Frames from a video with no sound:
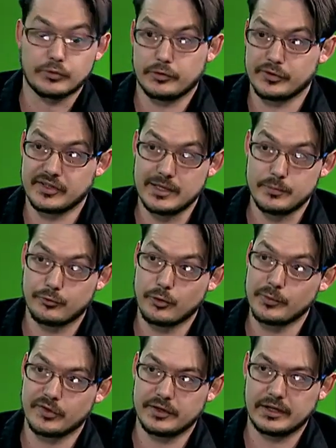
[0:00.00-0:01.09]
also known as key
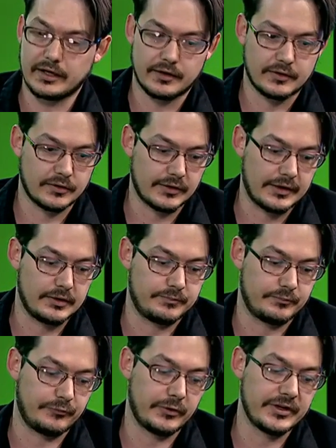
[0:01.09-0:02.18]
performance indicators, at a
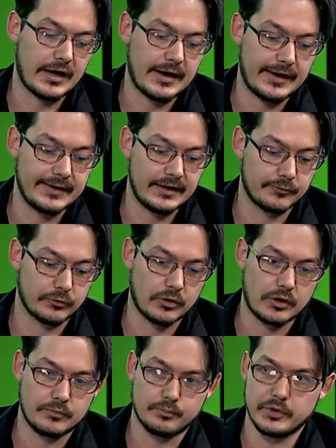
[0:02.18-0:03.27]
very high level
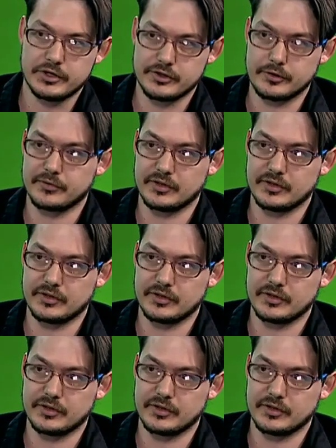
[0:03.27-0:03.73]
are measures of